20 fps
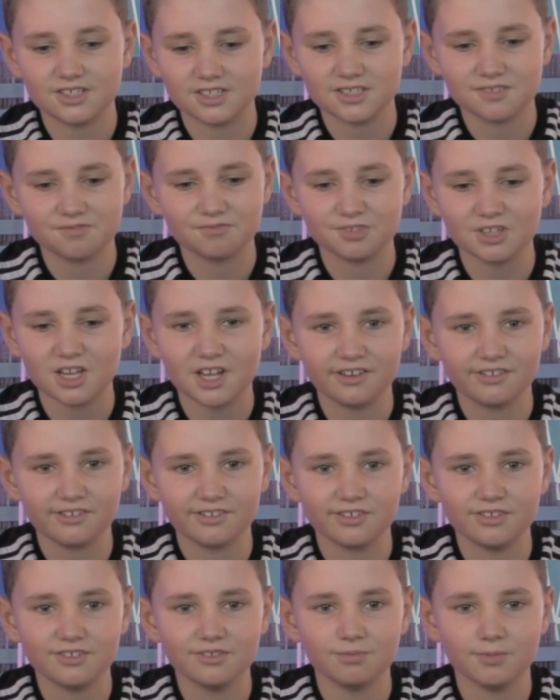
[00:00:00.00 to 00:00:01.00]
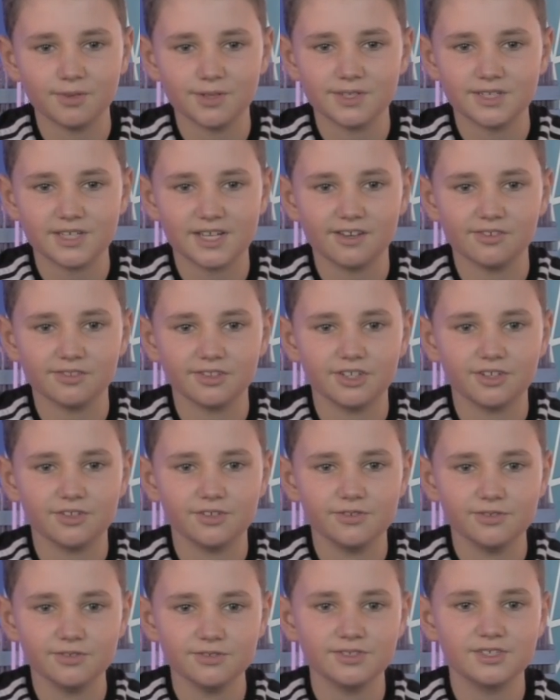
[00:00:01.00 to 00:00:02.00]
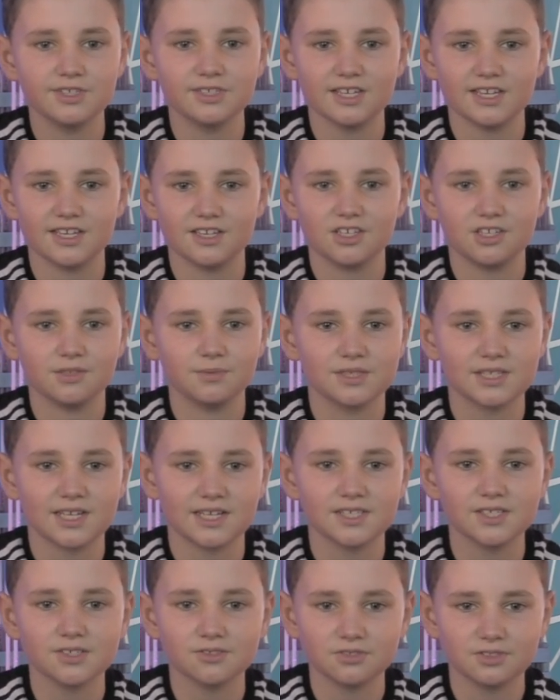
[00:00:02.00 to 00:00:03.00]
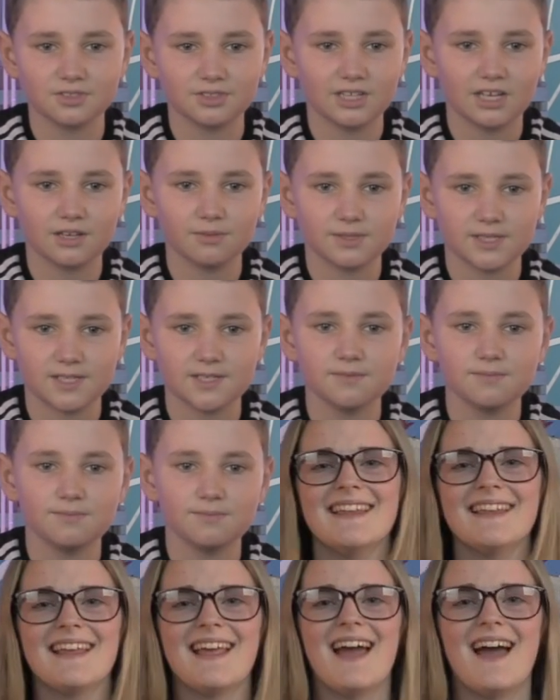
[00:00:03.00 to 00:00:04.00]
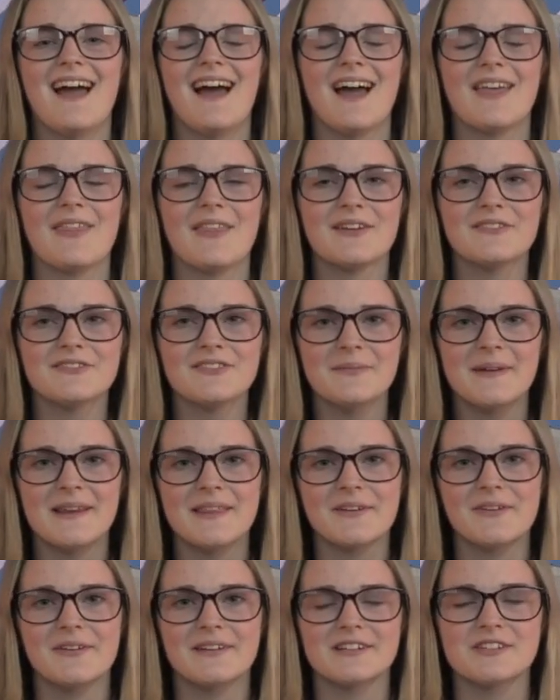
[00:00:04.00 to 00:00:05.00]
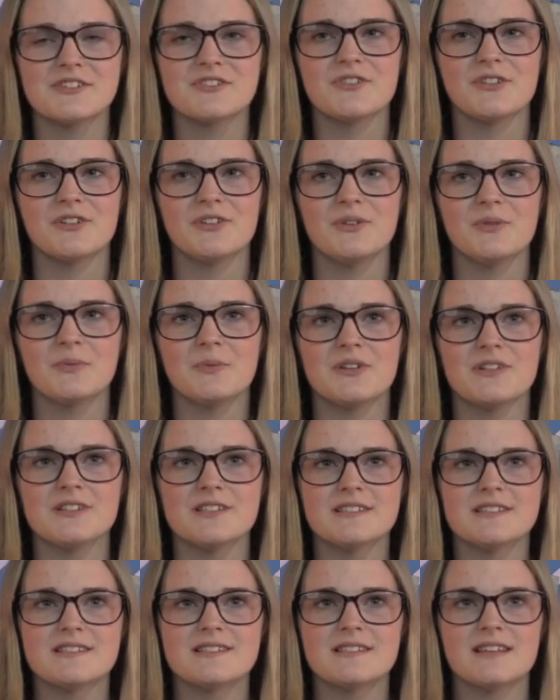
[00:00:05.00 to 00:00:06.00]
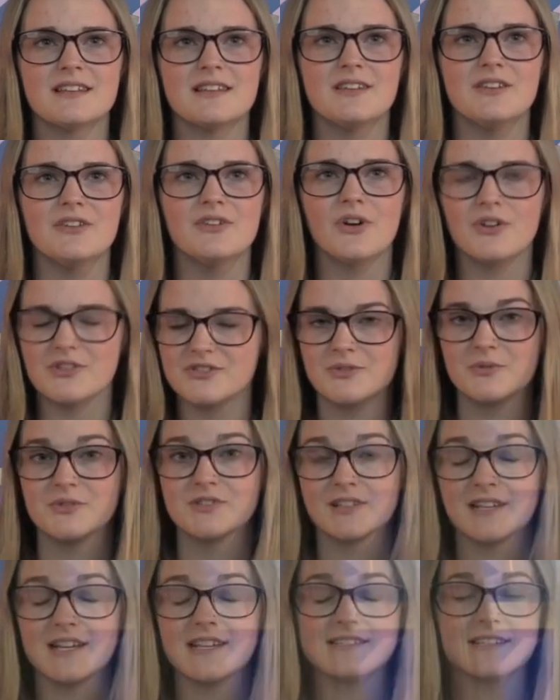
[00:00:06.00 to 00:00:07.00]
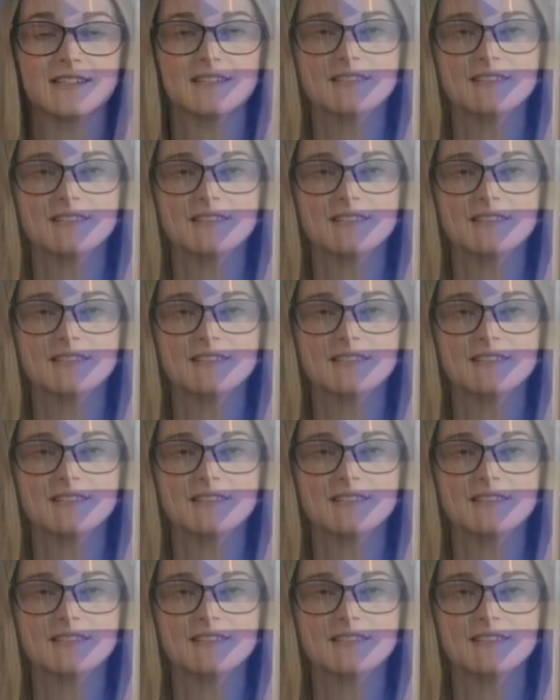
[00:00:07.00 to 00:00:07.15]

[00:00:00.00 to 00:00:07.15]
flat out. One day on the news, AQE was cancelled and that was it. I think for me the greatest struggle was not socialising.